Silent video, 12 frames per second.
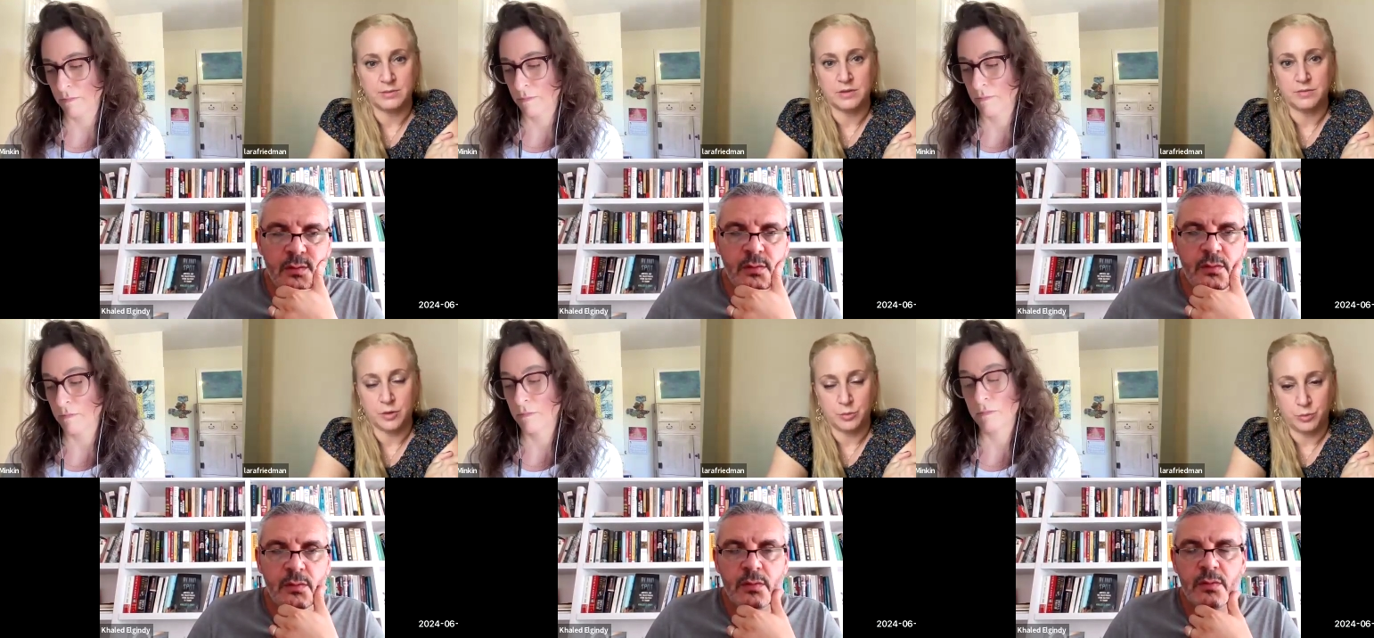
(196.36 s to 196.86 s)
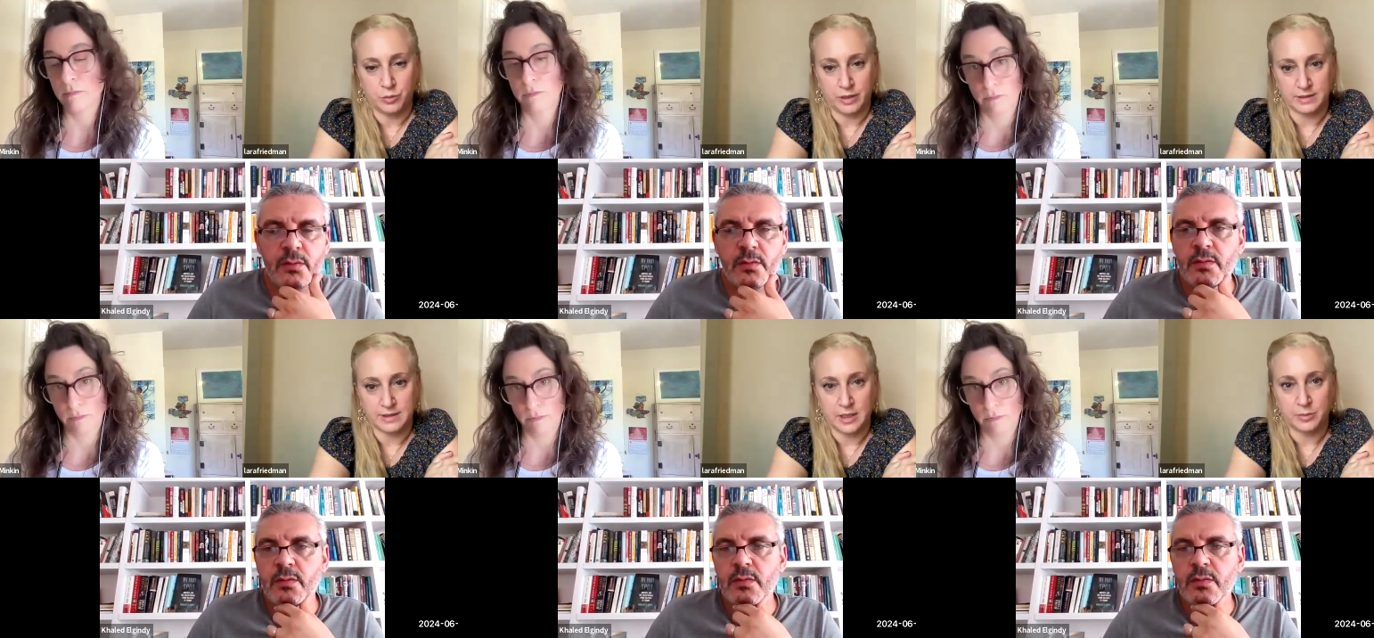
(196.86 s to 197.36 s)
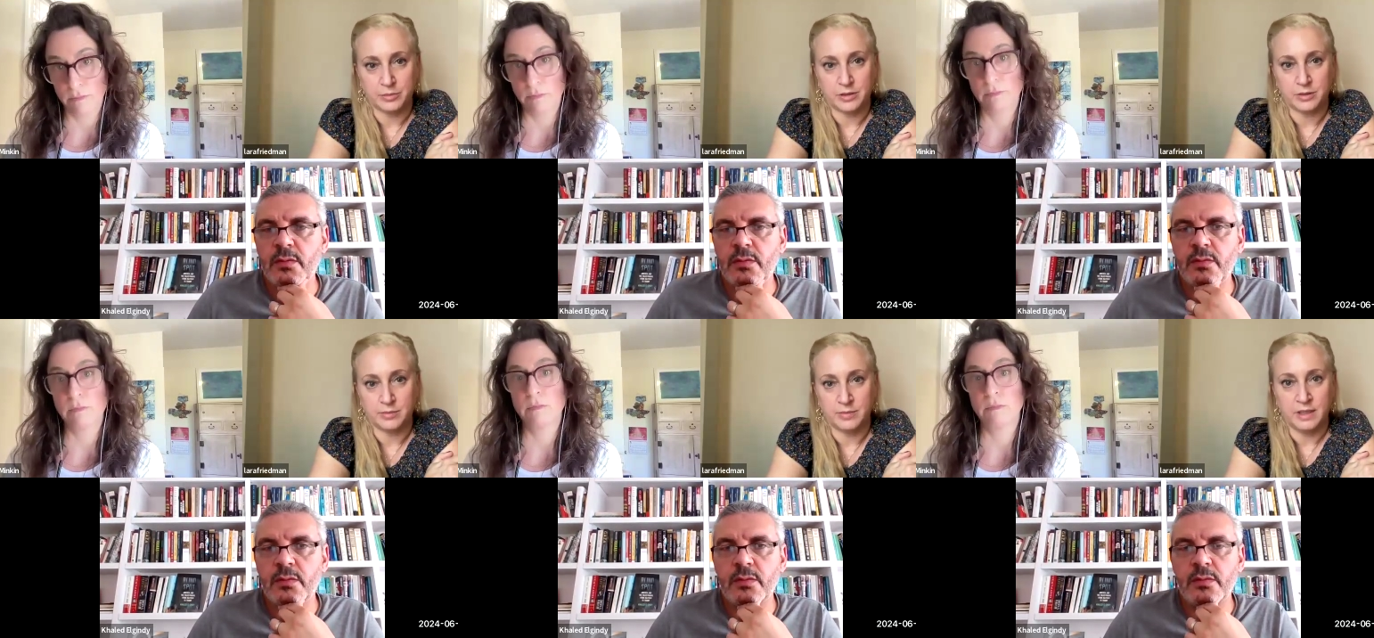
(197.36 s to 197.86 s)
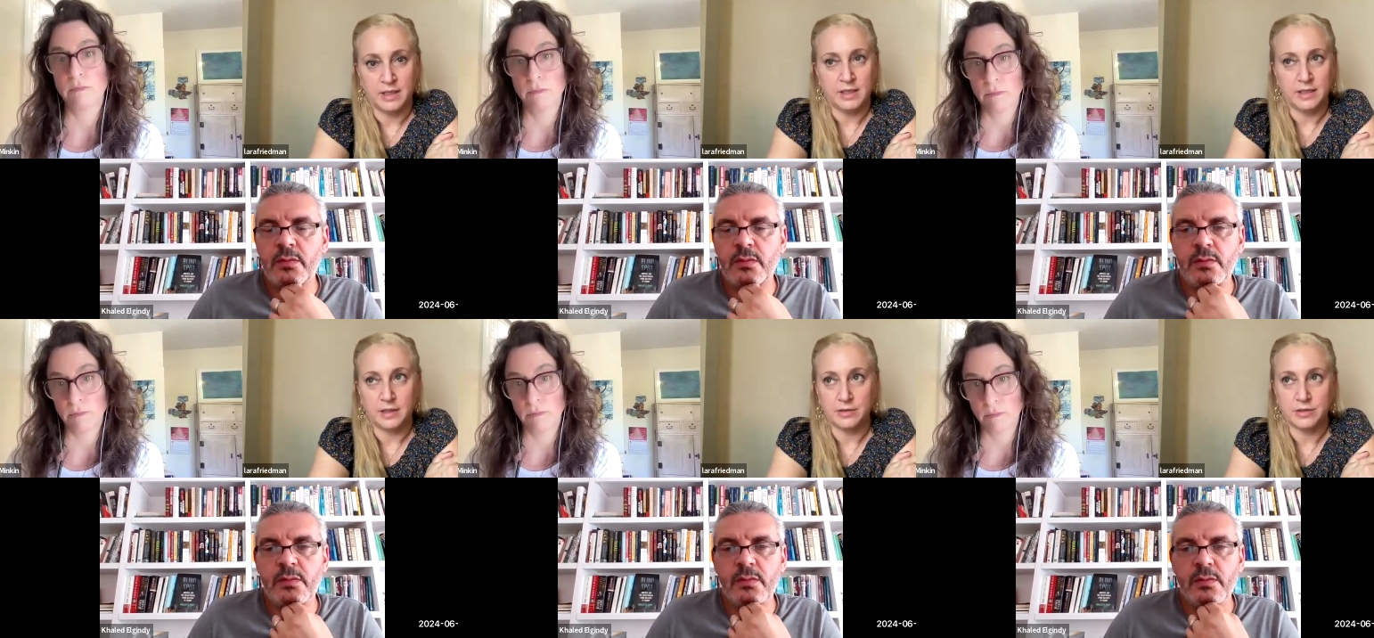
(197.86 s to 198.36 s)
Speaker 1: them to viewpoints, help them,
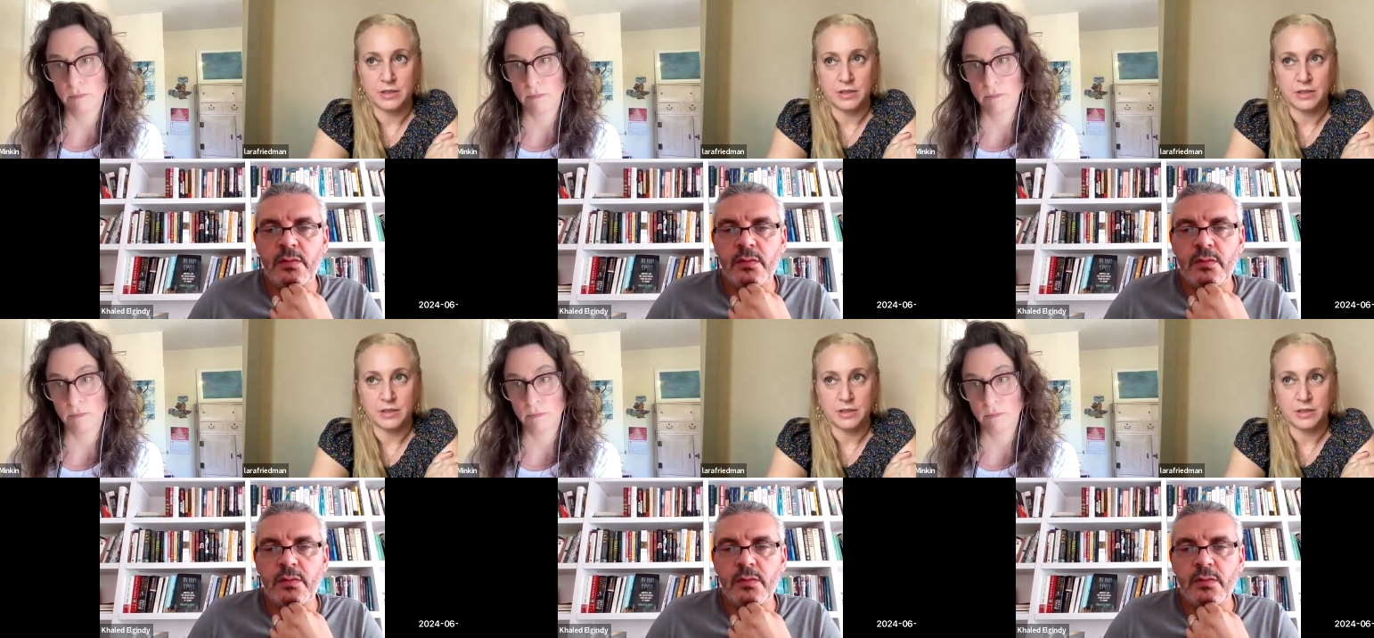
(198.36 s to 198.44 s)
you know,